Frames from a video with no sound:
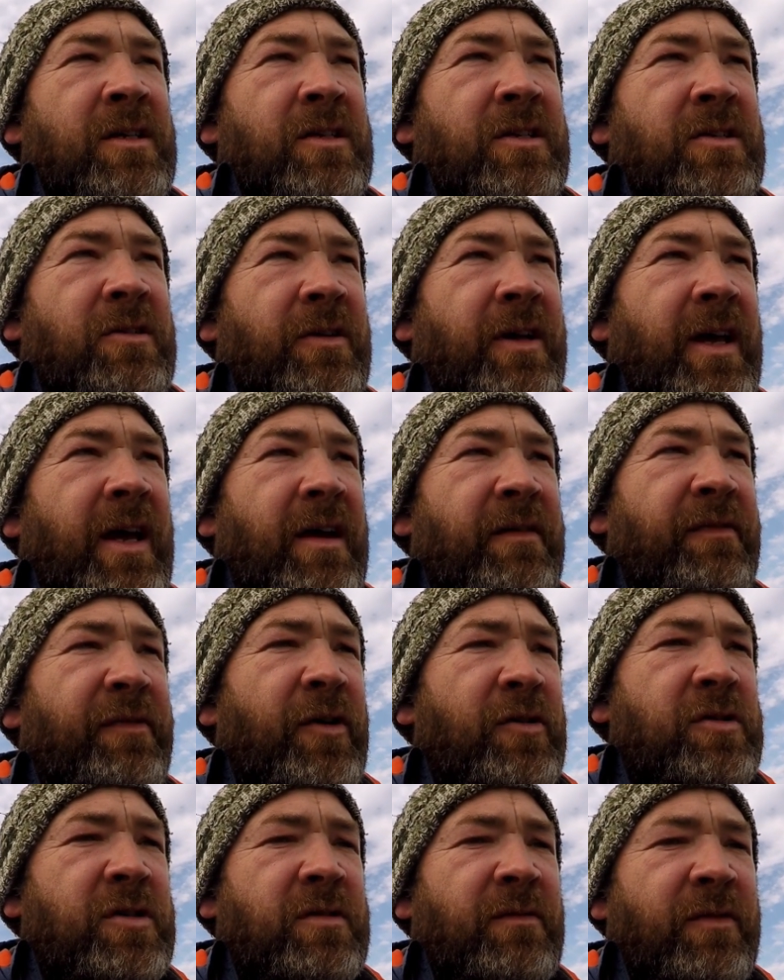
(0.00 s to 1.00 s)
So yeah,
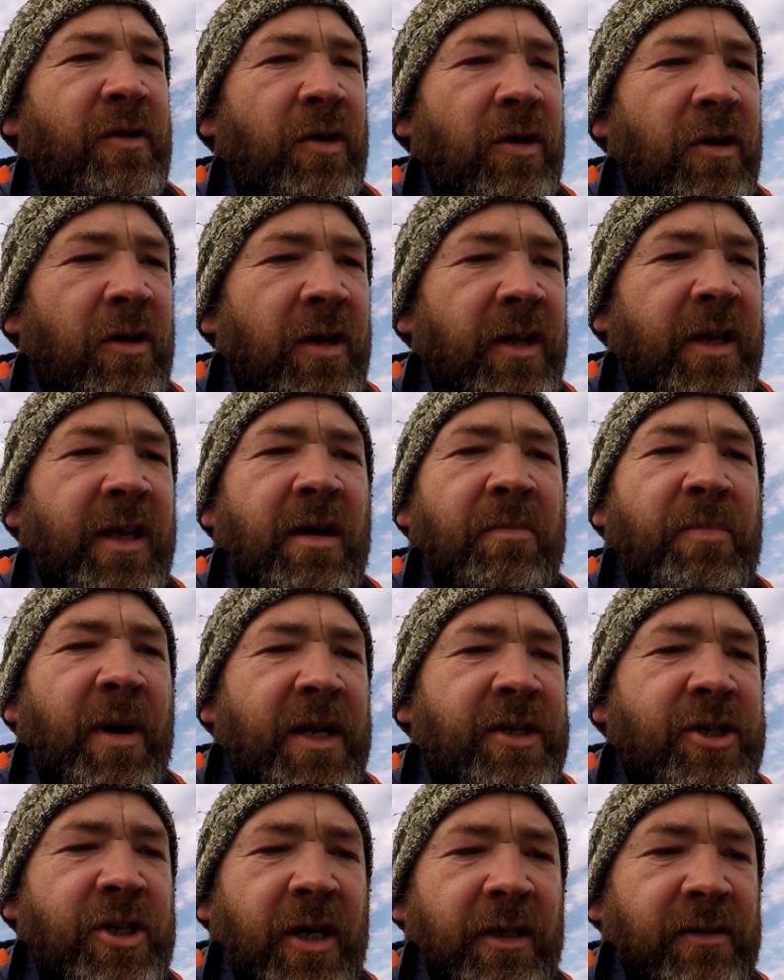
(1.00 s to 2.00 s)
first of all, your
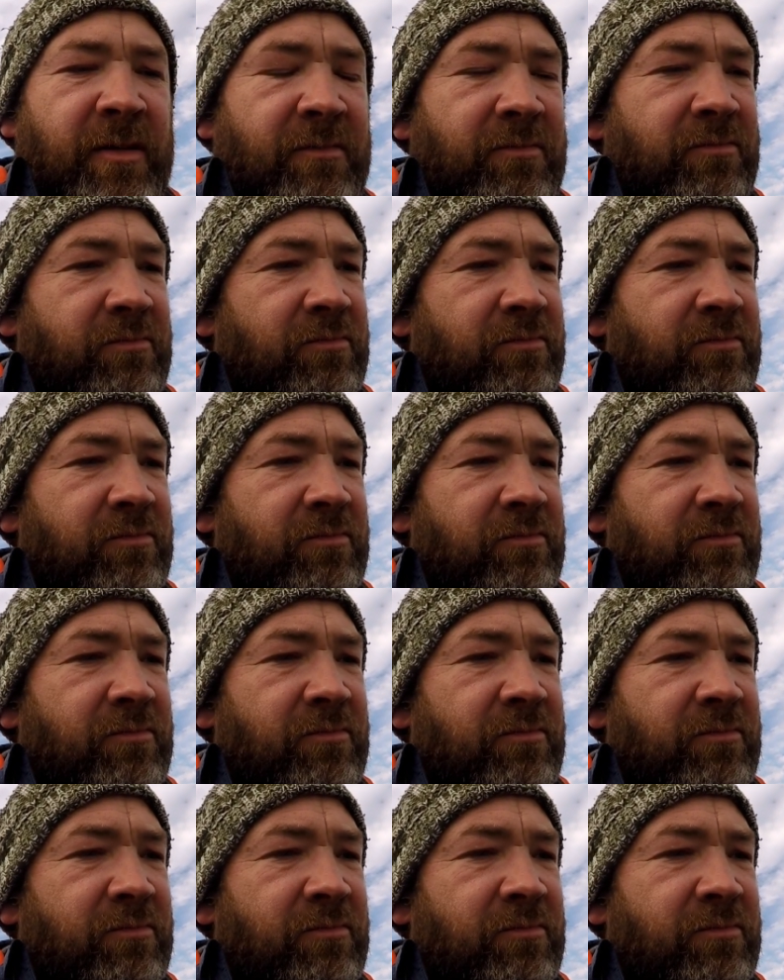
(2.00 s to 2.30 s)
budget.